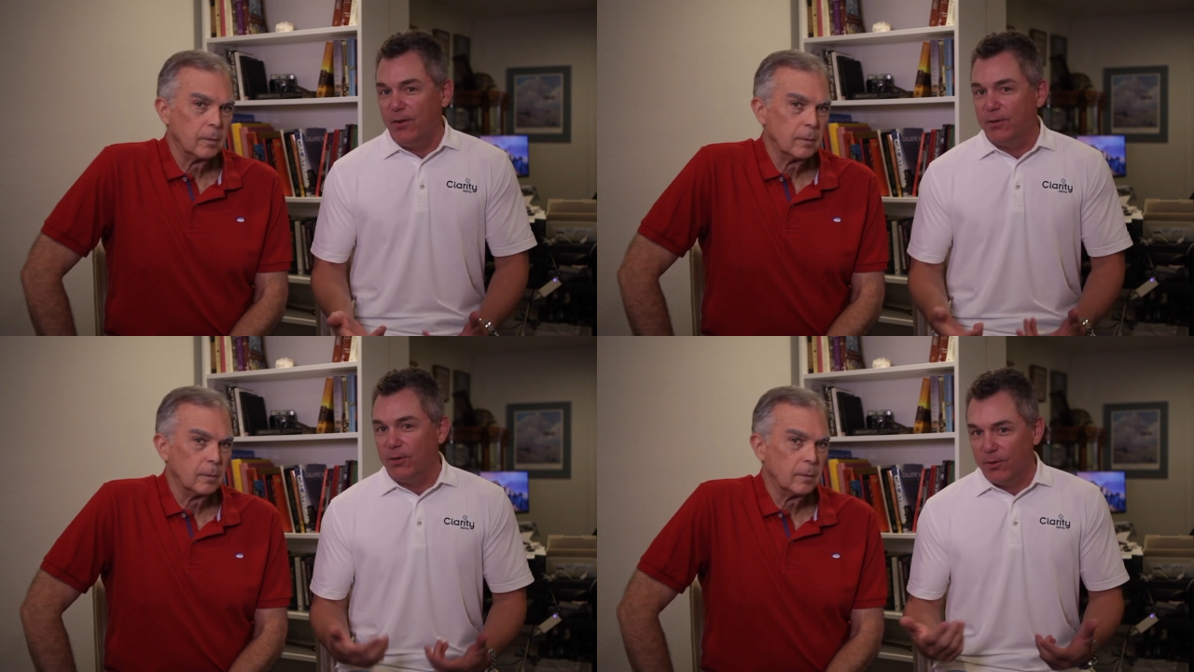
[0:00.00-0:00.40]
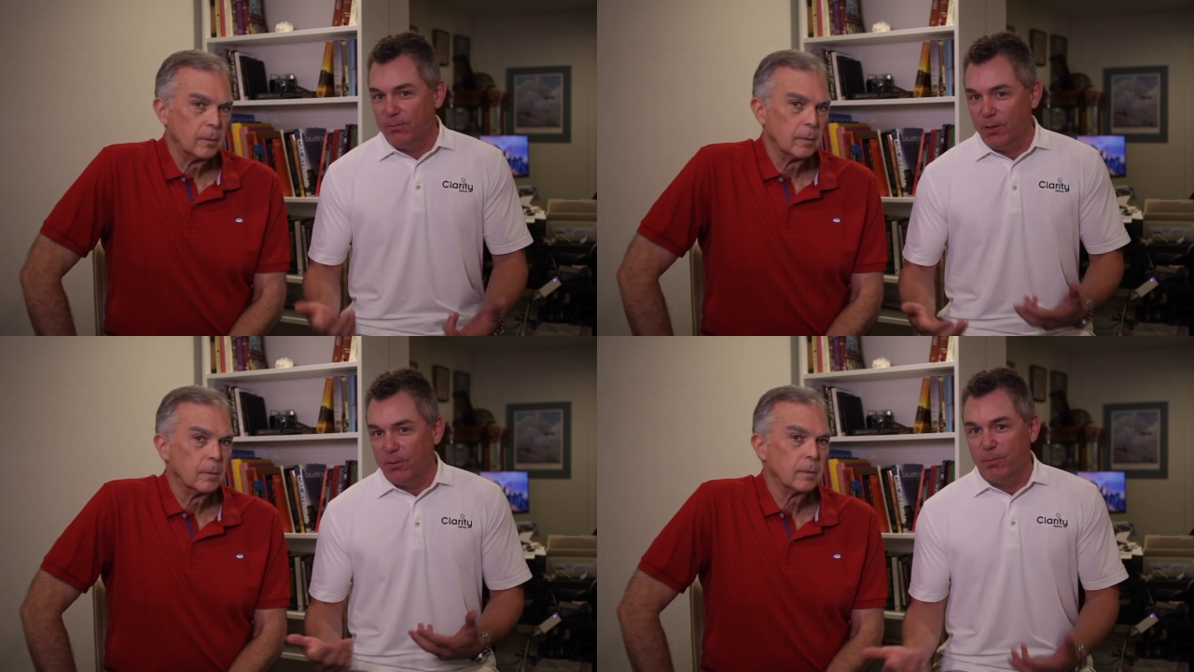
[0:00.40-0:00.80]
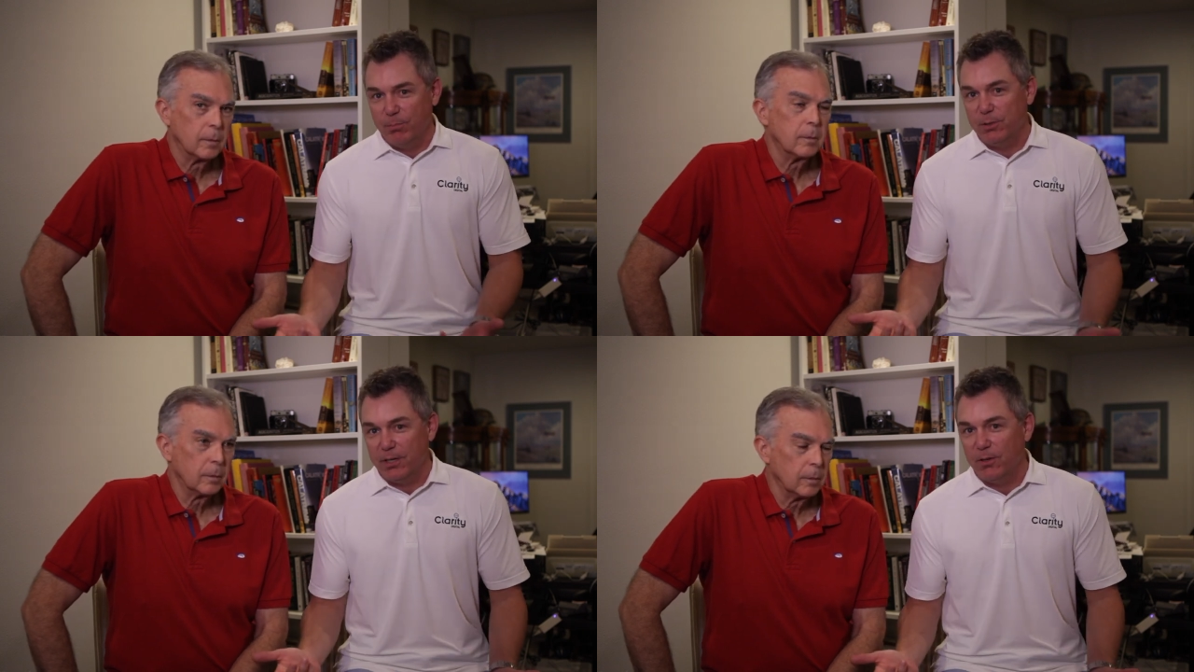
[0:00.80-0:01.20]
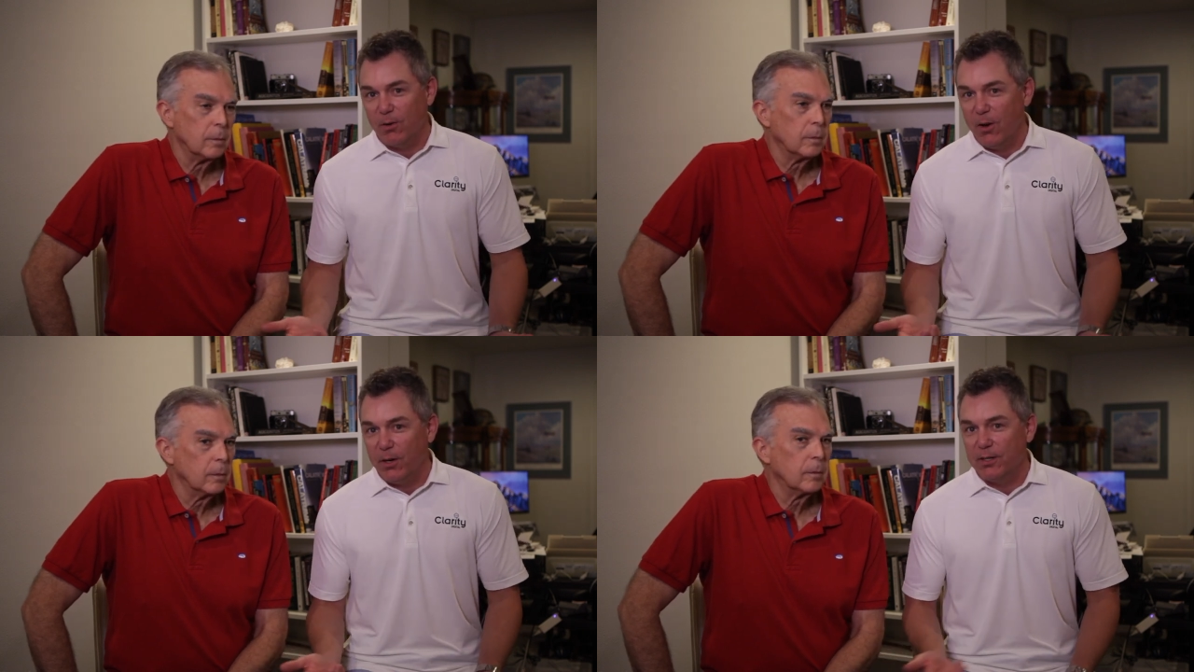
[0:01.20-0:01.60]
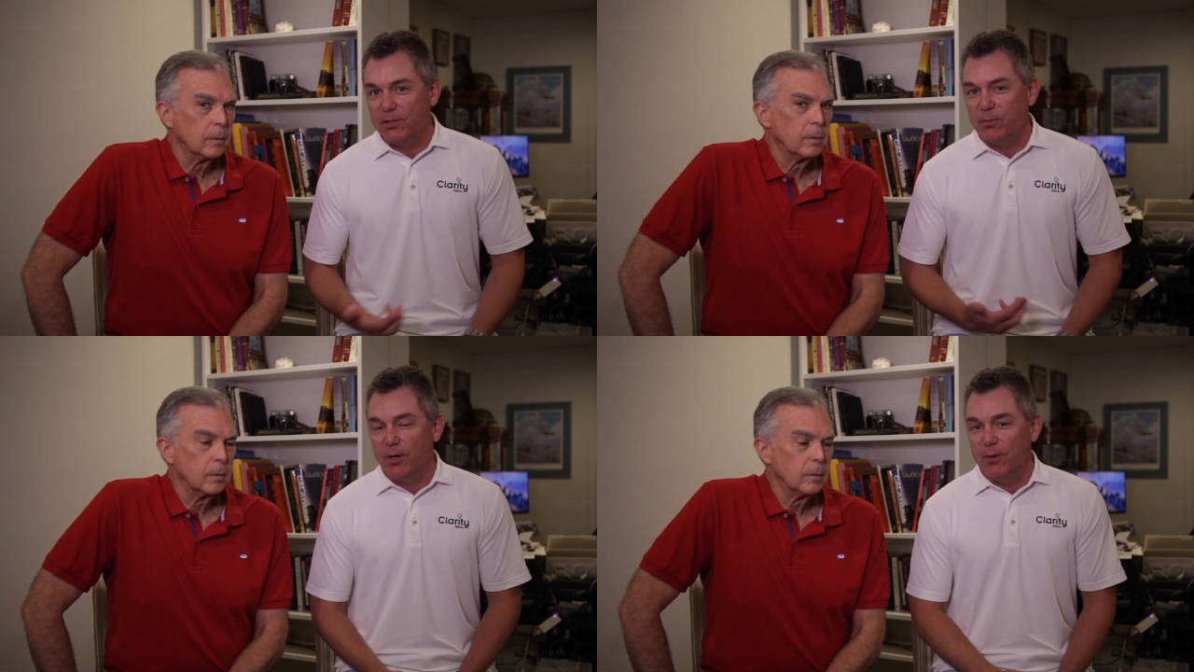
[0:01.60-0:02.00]
Speaker 1: your your particular audience that
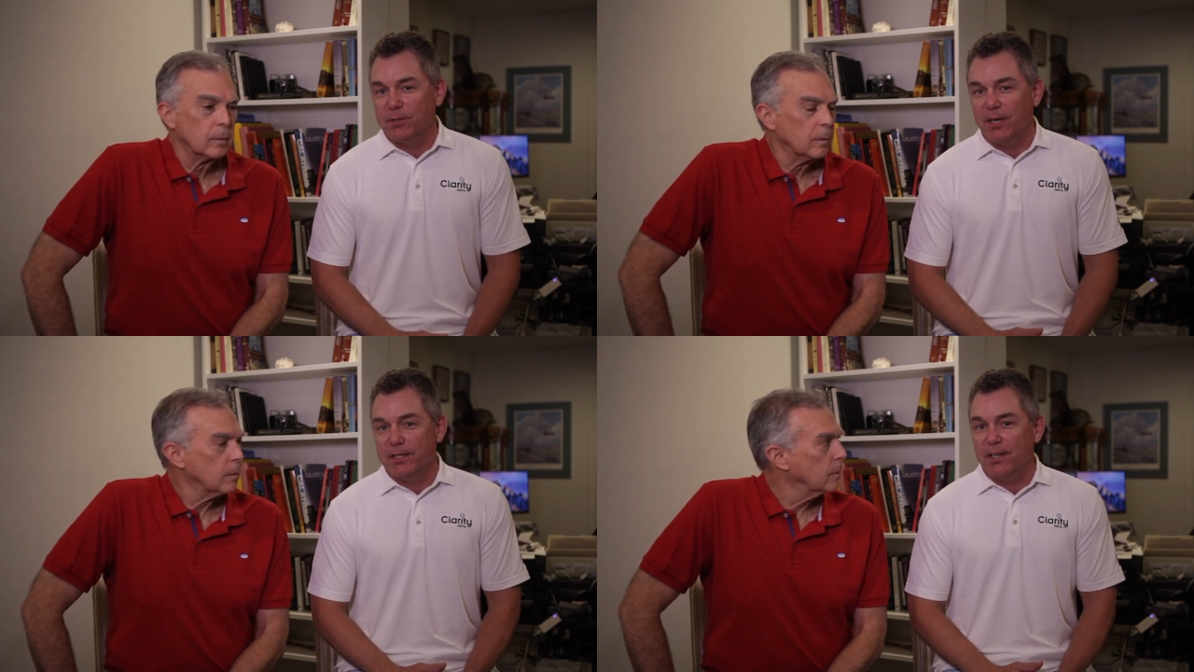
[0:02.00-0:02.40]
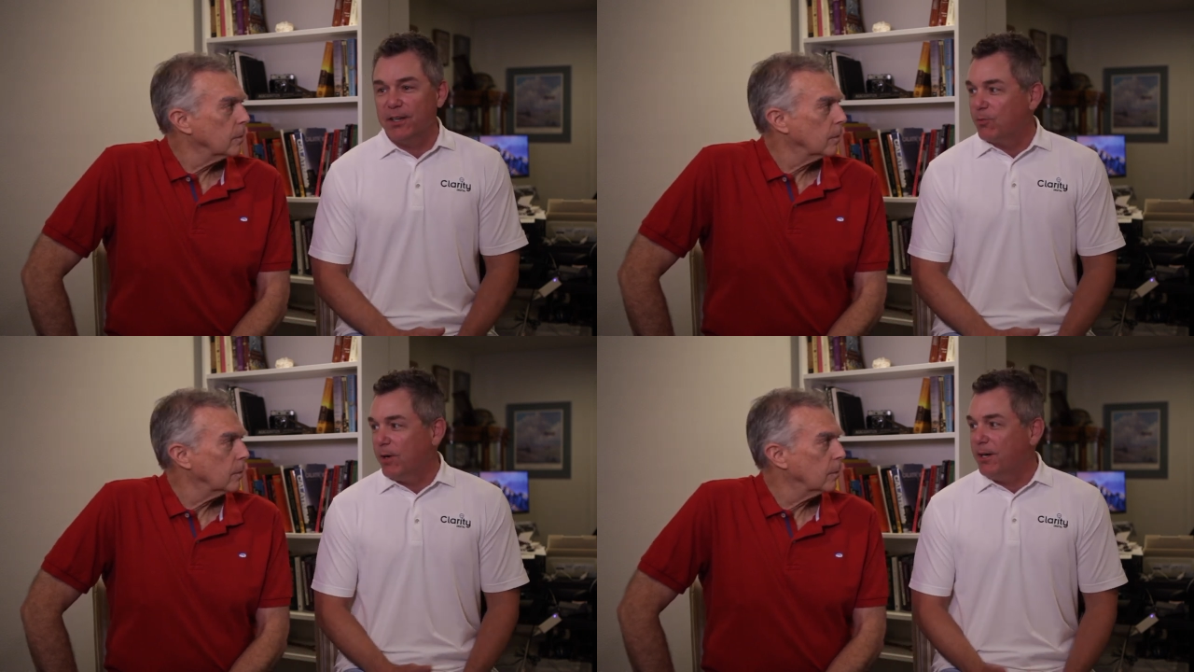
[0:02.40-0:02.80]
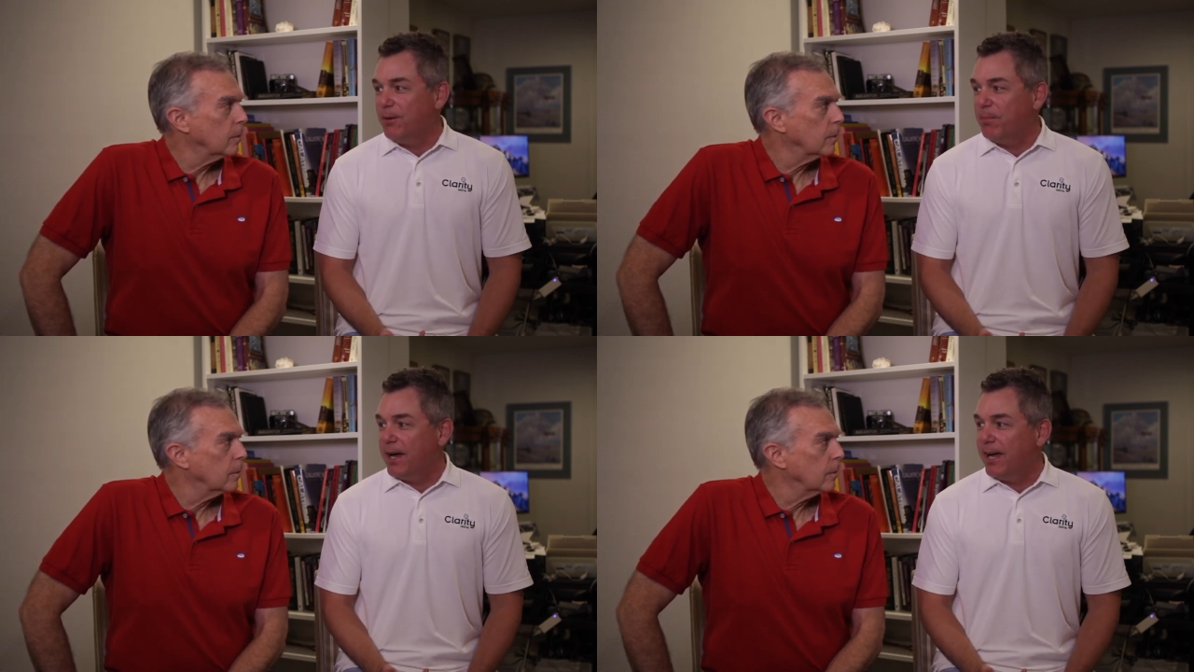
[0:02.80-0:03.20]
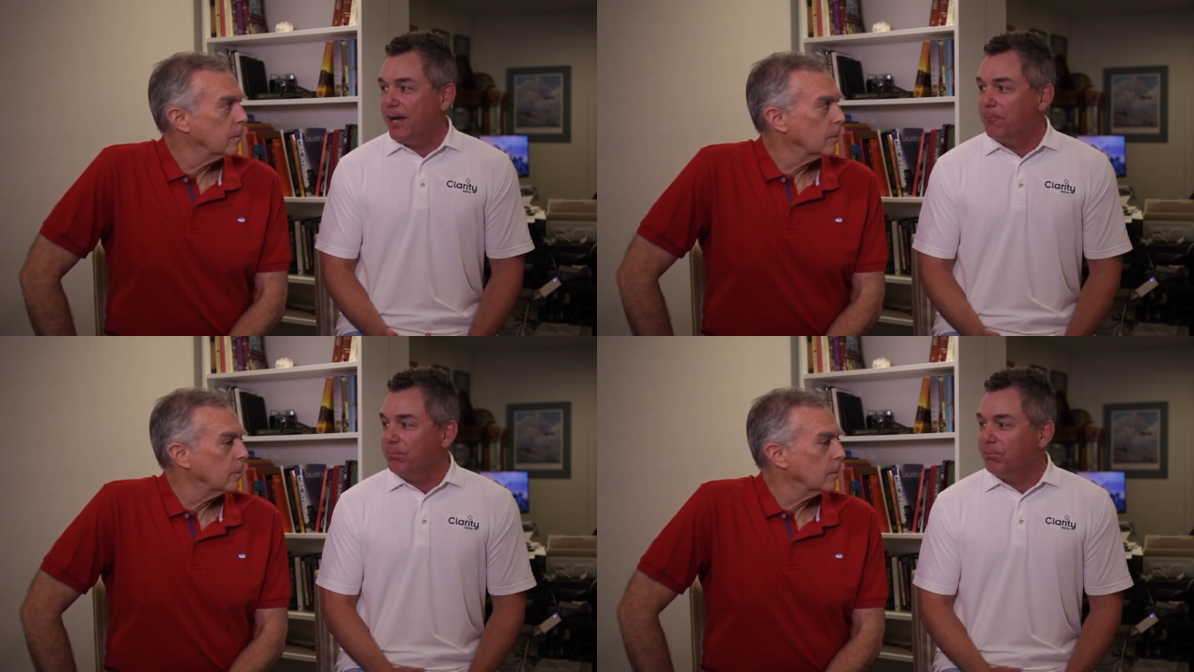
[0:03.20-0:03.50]
we always like say is ready to buy.